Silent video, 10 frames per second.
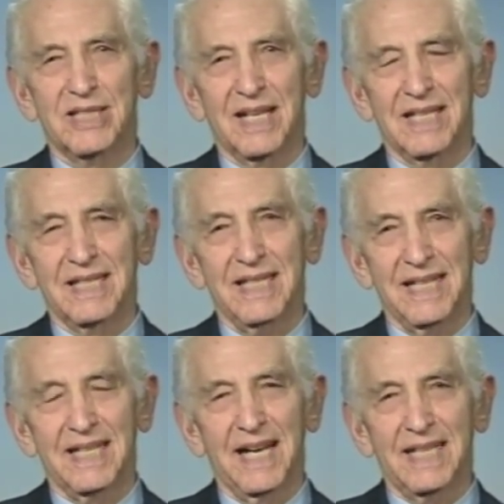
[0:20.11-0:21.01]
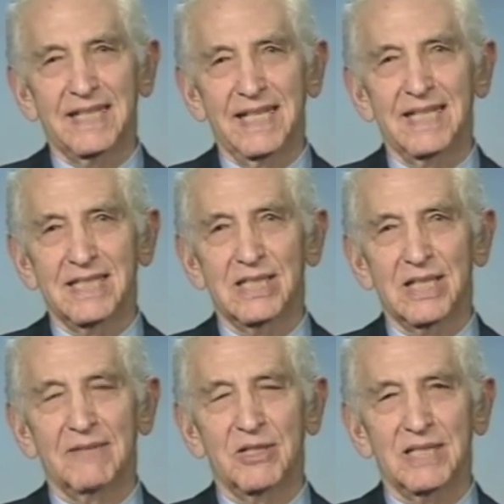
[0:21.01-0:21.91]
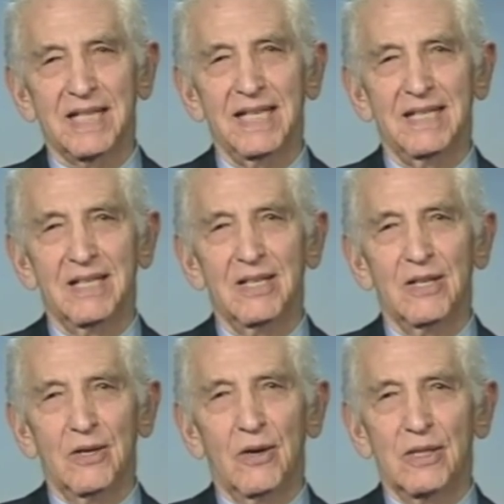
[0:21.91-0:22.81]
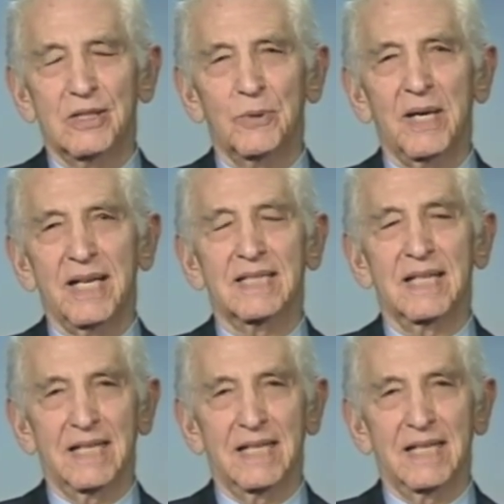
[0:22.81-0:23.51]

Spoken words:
colony and acting as a sovereign state ought to act.